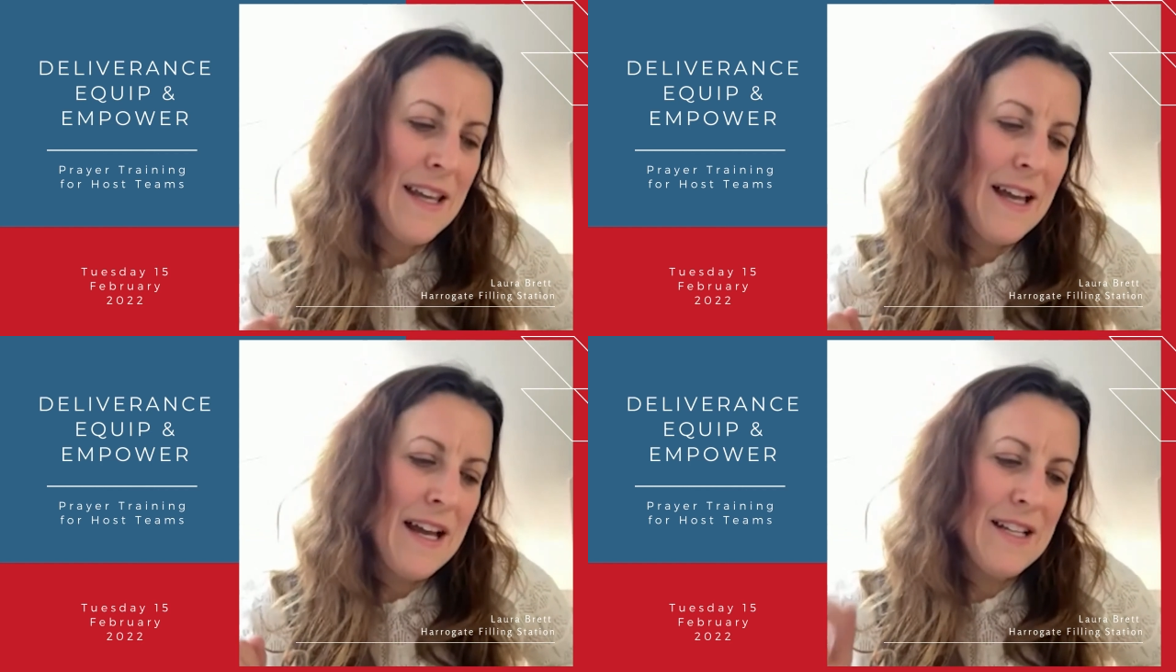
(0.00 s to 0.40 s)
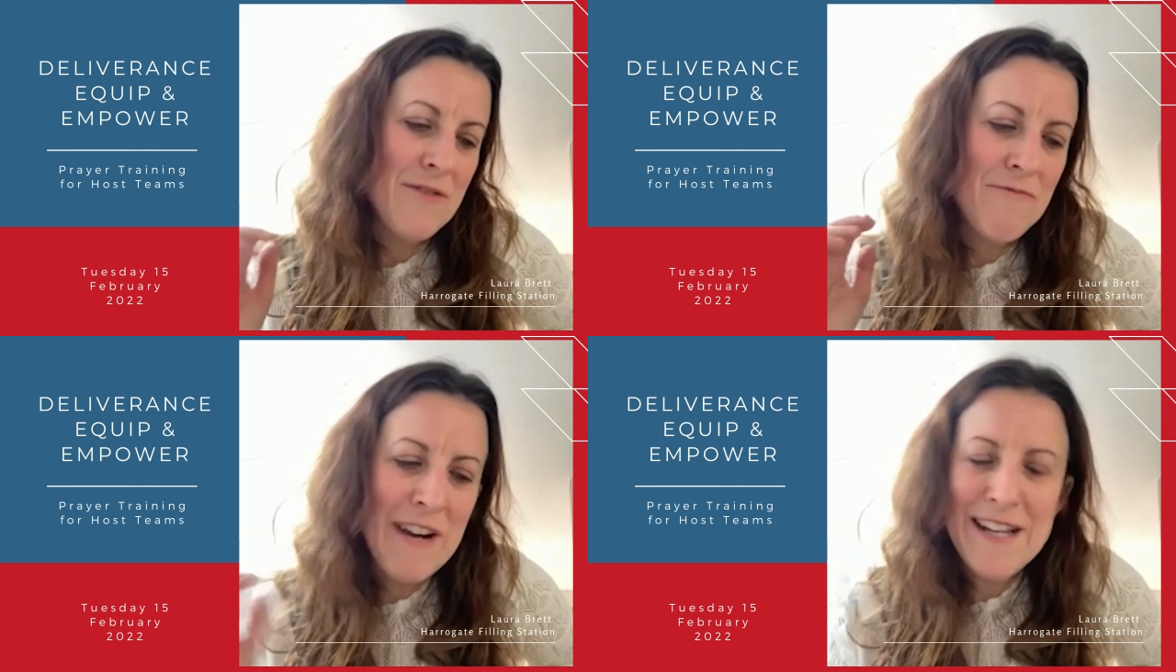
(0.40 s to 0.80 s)

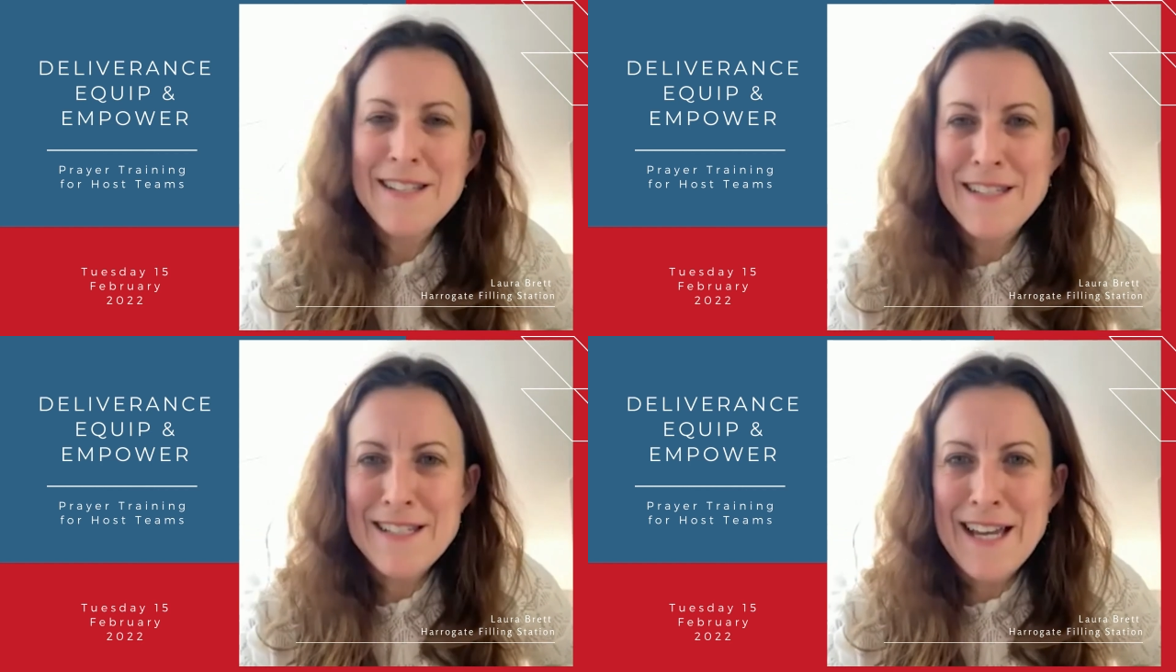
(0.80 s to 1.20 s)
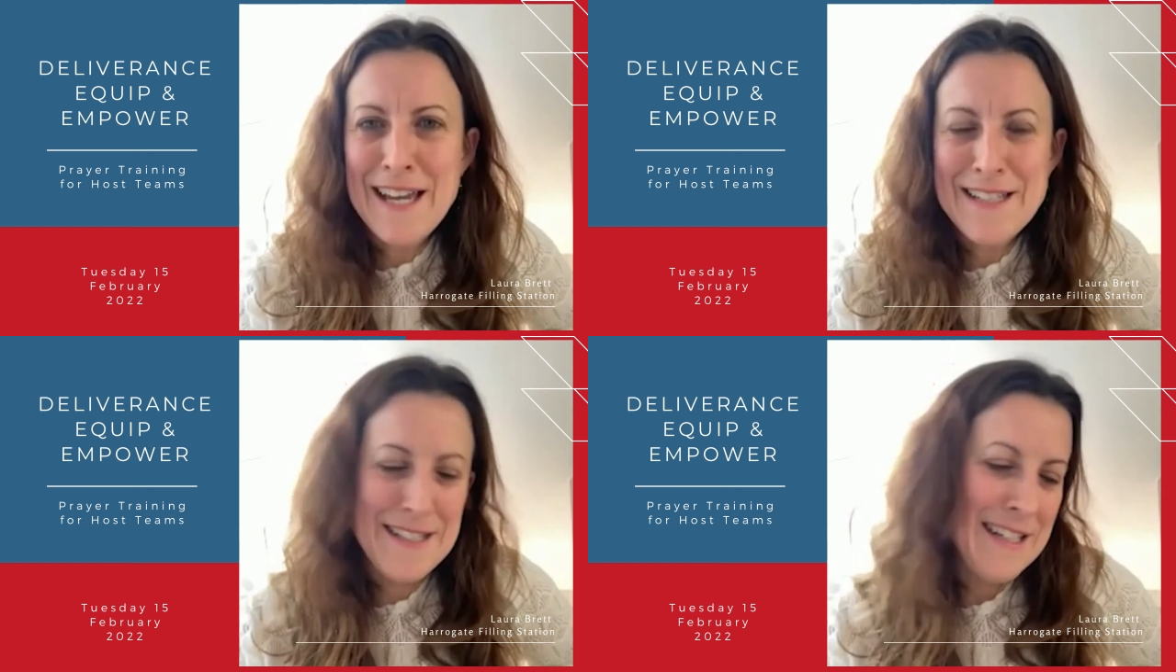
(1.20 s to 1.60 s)
and raise the
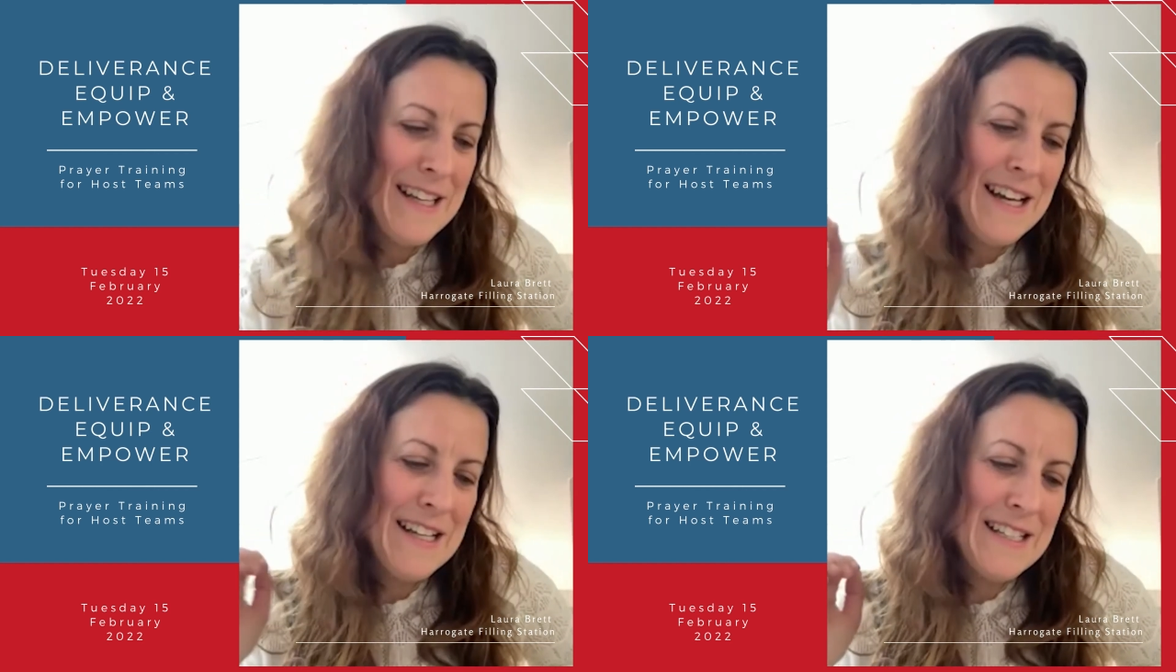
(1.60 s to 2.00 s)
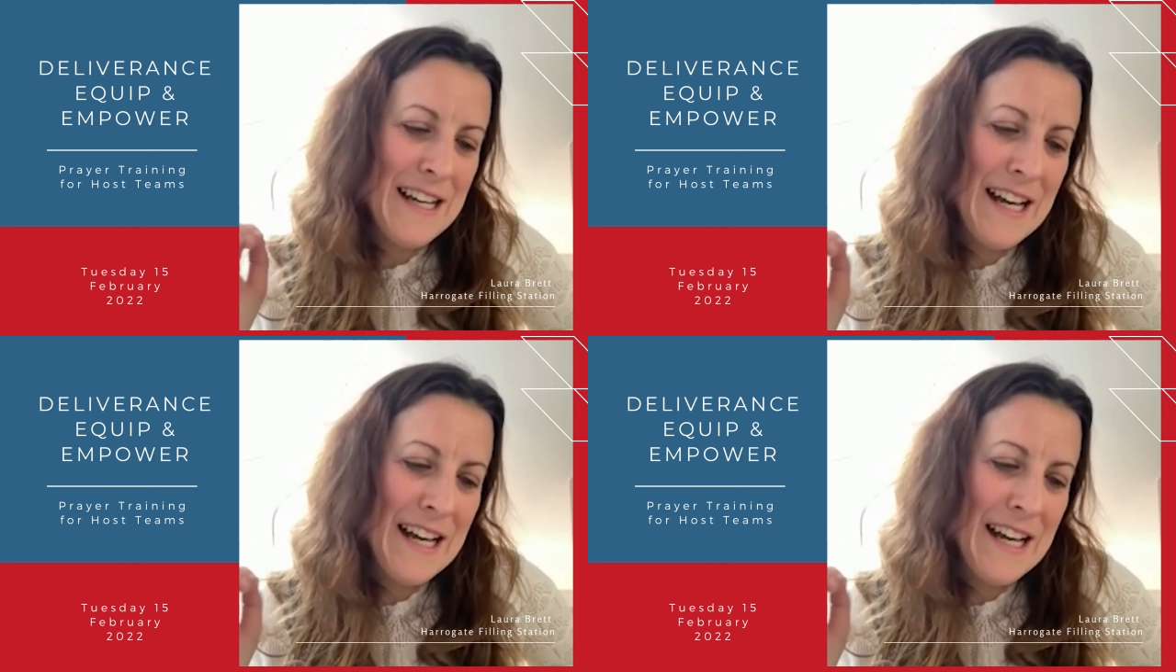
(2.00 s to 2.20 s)
dead and